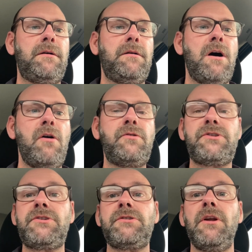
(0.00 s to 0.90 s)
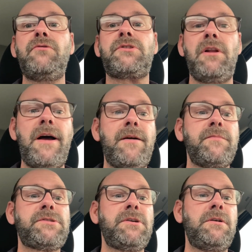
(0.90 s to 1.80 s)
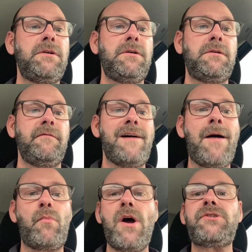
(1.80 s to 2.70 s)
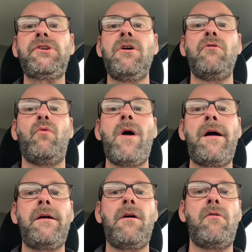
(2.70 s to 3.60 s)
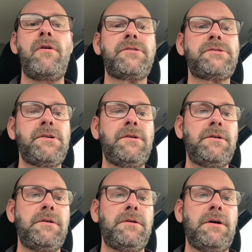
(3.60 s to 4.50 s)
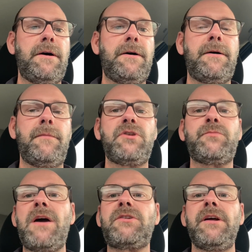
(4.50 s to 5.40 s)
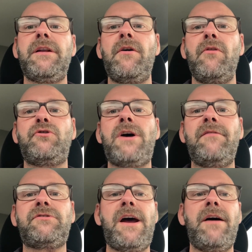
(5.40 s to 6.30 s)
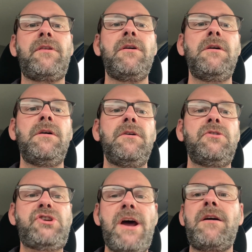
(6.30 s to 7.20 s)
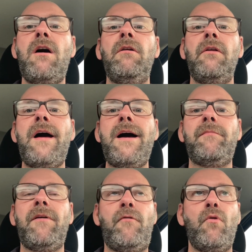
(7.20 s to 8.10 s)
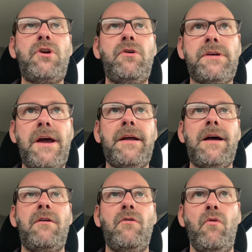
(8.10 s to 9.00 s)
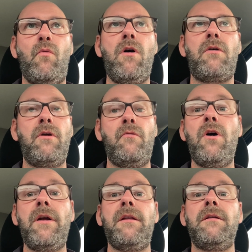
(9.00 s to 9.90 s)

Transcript: hoses, loose clamps, vibration on the wiring harness, especially near the drive shaft. Check all of that before you take it out on the water and run it.